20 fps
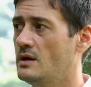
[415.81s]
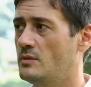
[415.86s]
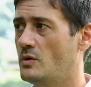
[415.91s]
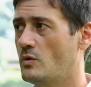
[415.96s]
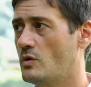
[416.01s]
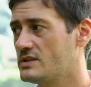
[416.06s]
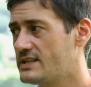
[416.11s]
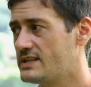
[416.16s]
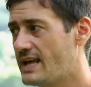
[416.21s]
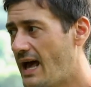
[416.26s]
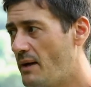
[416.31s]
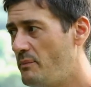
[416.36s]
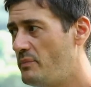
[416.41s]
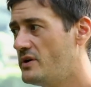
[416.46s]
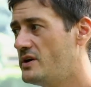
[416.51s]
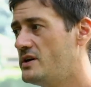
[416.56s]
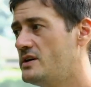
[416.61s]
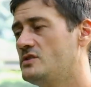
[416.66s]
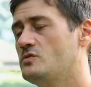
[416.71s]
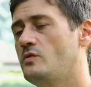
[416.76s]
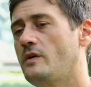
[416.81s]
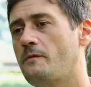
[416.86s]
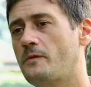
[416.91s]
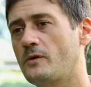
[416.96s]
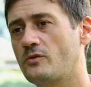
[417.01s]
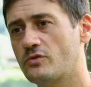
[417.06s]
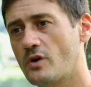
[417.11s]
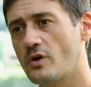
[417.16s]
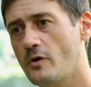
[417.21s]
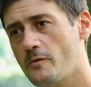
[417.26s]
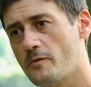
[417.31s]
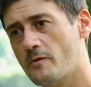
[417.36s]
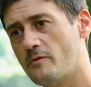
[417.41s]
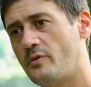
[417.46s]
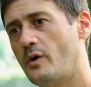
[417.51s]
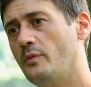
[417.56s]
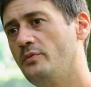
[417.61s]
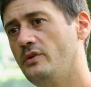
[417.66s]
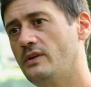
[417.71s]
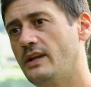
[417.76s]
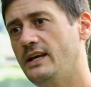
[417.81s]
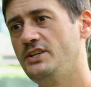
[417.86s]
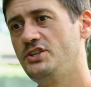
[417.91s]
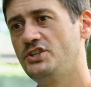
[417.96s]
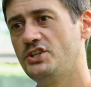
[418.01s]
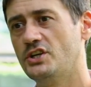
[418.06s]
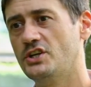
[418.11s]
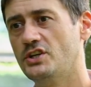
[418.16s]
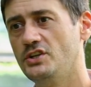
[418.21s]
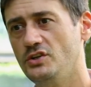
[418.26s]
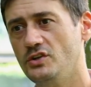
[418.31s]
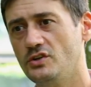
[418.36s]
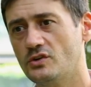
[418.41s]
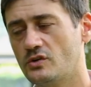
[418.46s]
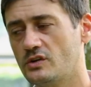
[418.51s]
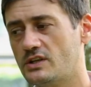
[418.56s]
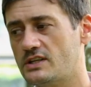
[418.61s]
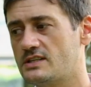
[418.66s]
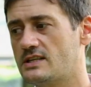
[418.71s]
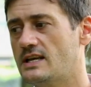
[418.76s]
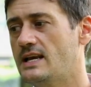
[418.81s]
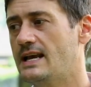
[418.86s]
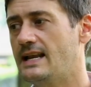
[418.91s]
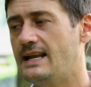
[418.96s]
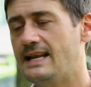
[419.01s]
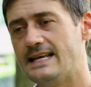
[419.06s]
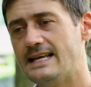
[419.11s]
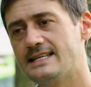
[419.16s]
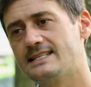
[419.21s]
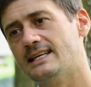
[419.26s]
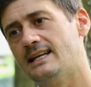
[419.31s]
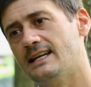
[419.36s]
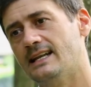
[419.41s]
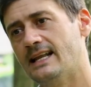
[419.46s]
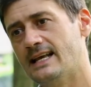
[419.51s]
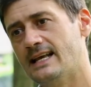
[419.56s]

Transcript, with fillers: But what's happened with the growth of population, you know, there's less and